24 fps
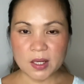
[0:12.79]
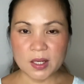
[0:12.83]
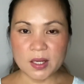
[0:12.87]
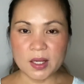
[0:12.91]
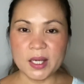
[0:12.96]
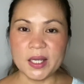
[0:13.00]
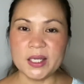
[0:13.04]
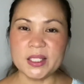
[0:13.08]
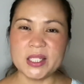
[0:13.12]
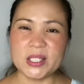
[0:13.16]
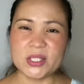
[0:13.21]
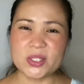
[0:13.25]

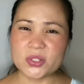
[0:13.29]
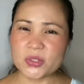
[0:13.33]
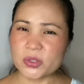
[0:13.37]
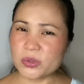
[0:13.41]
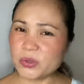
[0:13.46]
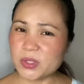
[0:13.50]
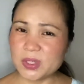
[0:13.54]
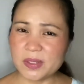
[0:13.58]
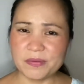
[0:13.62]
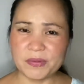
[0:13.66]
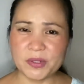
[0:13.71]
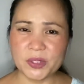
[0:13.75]
and it's so
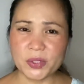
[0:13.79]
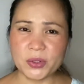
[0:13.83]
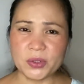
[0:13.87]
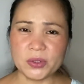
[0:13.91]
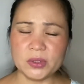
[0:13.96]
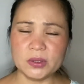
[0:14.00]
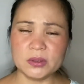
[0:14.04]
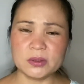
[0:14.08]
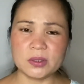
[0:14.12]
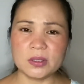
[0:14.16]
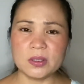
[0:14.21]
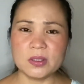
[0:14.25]

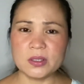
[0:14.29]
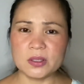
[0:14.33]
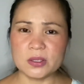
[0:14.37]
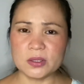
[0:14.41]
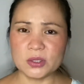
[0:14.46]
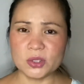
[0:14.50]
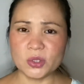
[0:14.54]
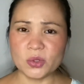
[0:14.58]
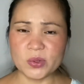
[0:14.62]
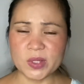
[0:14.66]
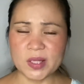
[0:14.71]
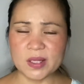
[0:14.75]
difficult
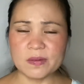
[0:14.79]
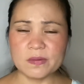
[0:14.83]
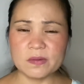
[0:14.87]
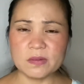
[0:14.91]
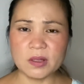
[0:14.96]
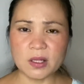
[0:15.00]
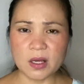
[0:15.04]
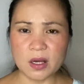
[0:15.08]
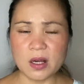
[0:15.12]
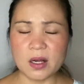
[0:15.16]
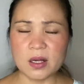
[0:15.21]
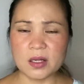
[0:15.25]
doing
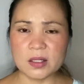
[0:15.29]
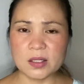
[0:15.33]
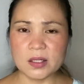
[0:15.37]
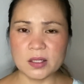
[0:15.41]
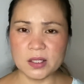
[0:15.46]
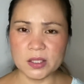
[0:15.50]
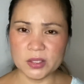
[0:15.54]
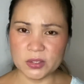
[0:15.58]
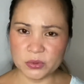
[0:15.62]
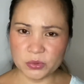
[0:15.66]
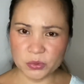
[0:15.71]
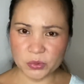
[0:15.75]
vlog
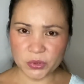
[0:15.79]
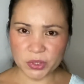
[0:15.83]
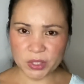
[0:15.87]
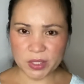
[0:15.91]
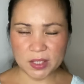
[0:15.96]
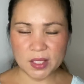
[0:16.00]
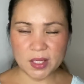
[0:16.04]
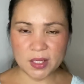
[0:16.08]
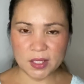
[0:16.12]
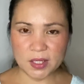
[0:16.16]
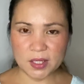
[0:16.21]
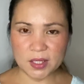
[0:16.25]
and
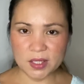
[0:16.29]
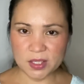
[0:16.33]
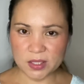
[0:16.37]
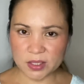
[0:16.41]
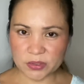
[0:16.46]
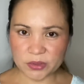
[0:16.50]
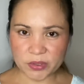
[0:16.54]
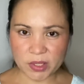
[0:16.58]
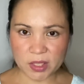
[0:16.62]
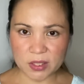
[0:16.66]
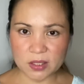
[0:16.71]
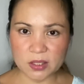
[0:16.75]
working in a
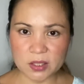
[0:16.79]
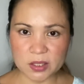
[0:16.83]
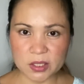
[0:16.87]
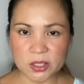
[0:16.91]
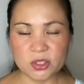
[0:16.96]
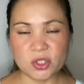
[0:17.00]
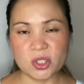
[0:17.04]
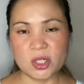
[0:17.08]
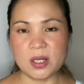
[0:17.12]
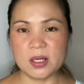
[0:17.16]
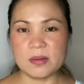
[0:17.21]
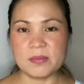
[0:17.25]
regular
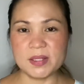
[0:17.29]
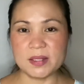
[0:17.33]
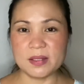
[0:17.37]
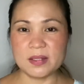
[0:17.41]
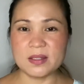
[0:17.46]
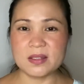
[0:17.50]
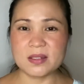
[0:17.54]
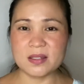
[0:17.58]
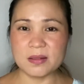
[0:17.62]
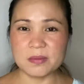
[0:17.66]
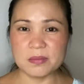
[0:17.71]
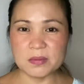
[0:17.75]
job at the
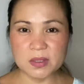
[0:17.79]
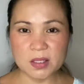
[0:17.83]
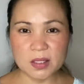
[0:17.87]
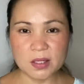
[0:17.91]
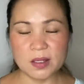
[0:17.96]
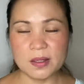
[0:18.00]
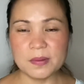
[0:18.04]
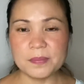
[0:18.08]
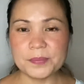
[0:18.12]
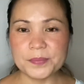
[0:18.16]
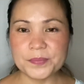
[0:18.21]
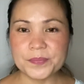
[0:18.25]
same
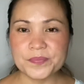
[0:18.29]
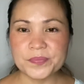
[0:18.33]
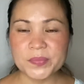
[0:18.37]
time.